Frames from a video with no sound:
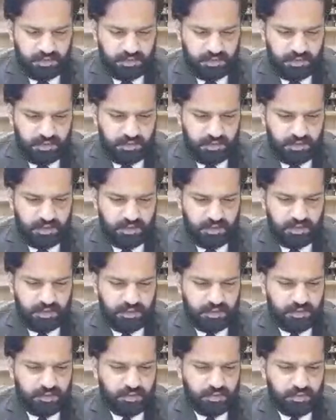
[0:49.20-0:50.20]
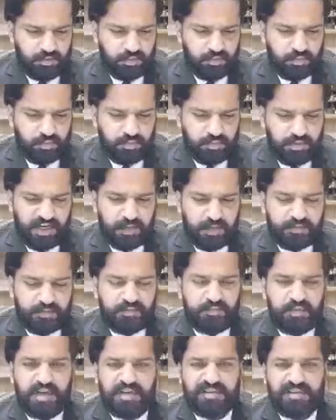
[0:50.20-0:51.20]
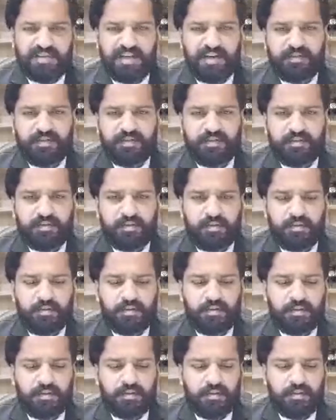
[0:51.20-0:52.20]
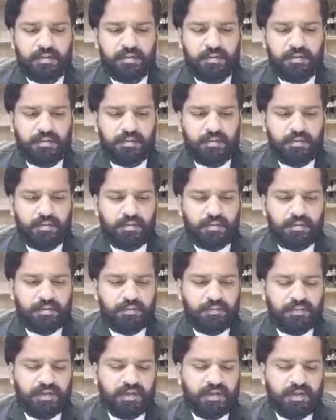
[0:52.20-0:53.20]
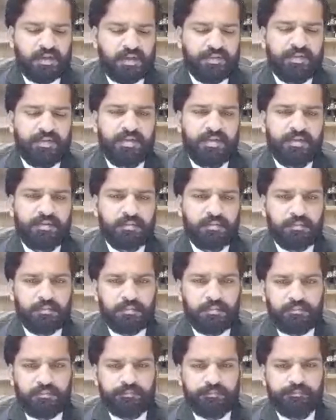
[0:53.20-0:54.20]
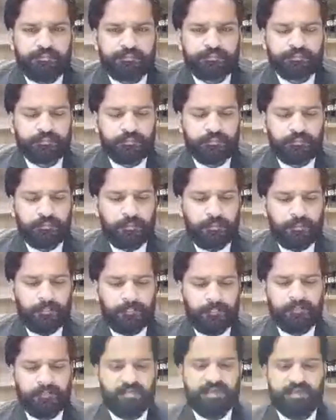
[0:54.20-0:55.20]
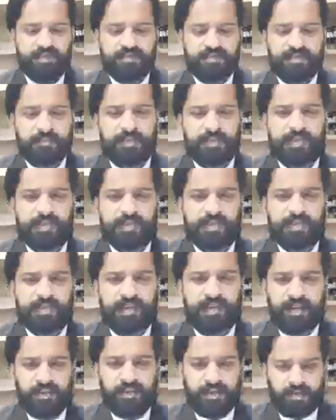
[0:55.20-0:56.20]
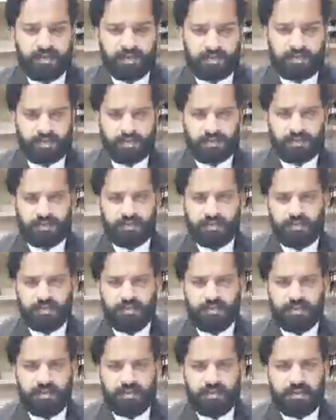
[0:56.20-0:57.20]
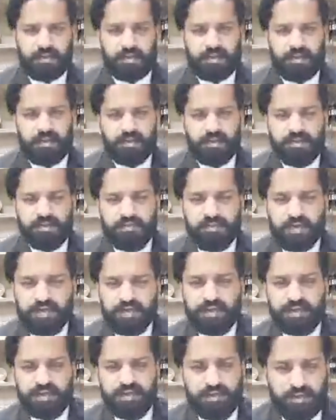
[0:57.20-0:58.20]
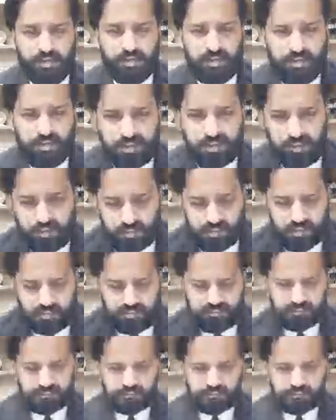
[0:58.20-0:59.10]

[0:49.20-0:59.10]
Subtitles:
Here the two types was left. What are these? One is the major and it is divided into two more.